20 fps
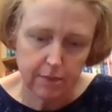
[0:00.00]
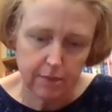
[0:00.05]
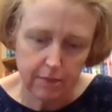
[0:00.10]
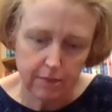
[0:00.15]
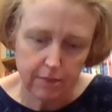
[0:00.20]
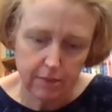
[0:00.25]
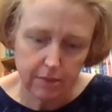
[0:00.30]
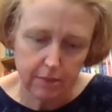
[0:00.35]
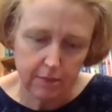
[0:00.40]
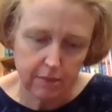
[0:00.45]

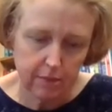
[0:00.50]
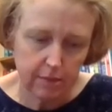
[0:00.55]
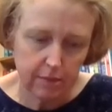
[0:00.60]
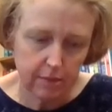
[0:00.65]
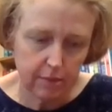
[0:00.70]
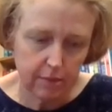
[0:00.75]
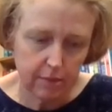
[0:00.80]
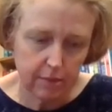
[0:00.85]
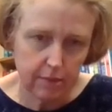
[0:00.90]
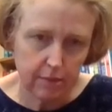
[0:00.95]

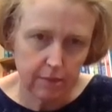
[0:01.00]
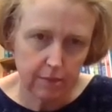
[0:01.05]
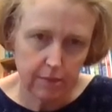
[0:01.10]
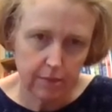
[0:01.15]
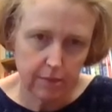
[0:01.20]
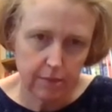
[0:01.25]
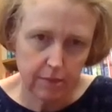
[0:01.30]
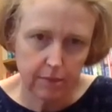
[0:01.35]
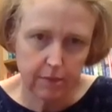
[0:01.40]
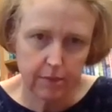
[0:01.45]

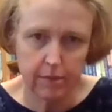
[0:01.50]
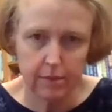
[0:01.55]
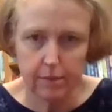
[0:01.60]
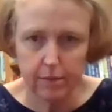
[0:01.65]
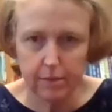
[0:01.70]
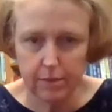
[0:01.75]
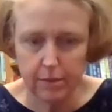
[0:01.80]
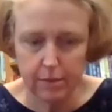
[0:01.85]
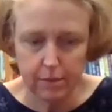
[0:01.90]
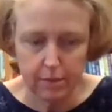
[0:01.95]

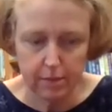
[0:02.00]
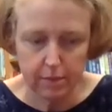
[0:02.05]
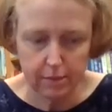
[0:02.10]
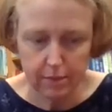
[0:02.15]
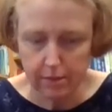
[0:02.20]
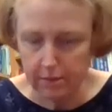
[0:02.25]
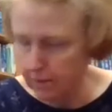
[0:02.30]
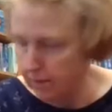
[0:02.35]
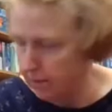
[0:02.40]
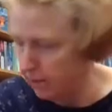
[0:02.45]

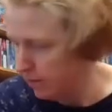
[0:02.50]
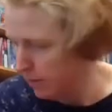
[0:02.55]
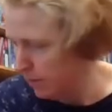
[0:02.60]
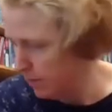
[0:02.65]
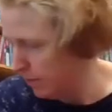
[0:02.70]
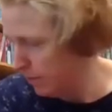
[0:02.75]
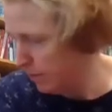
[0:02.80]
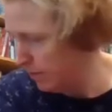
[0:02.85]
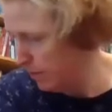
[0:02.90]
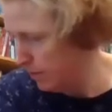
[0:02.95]

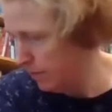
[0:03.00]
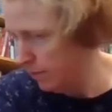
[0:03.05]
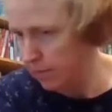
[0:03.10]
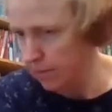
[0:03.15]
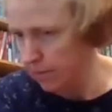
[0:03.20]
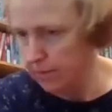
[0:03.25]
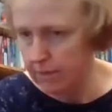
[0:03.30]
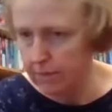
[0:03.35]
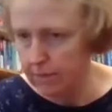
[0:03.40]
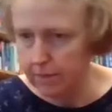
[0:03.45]

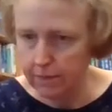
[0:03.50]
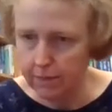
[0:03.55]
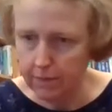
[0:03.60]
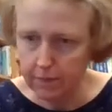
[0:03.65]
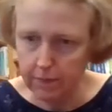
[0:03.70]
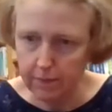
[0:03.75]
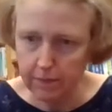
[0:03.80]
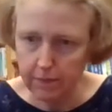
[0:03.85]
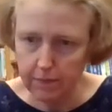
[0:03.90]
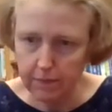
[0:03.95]

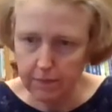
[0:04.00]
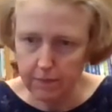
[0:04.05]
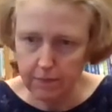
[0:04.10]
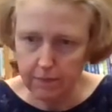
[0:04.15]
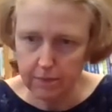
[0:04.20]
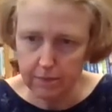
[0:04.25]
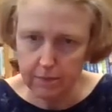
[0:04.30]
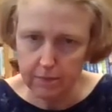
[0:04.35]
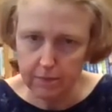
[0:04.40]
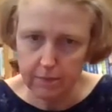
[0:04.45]

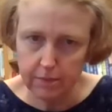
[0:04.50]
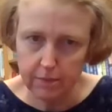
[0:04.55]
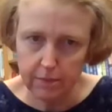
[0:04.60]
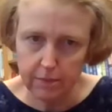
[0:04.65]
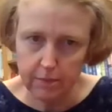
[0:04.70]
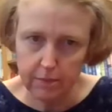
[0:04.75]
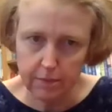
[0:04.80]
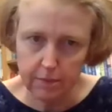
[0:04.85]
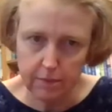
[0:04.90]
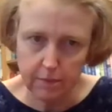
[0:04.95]

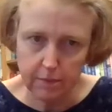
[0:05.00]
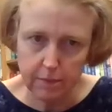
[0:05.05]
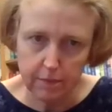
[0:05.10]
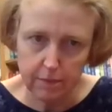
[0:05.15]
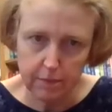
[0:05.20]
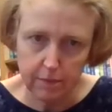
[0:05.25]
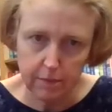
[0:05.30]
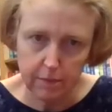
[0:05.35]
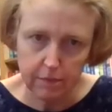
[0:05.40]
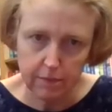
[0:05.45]

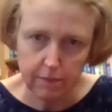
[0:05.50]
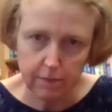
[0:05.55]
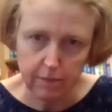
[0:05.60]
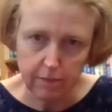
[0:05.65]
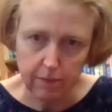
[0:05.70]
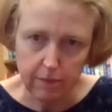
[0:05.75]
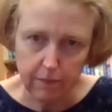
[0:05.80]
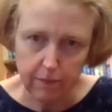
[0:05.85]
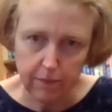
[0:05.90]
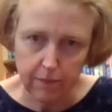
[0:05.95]

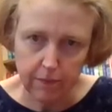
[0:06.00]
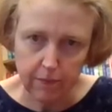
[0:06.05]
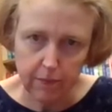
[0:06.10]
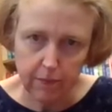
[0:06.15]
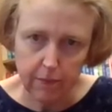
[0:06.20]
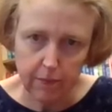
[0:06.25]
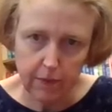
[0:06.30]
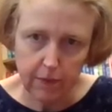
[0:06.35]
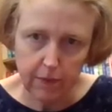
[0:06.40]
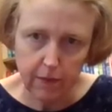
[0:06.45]

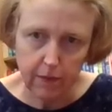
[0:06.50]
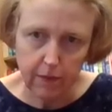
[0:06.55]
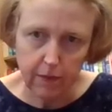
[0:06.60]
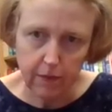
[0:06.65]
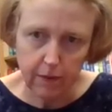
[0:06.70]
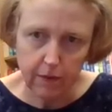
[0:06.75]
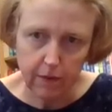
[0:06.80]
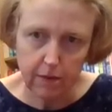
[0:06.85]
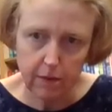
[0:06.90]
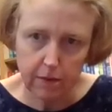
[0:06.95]

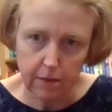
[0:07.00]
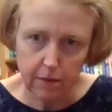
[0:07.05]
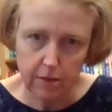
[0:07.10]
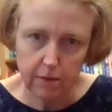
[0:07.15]
No words are spoken by the person on screen.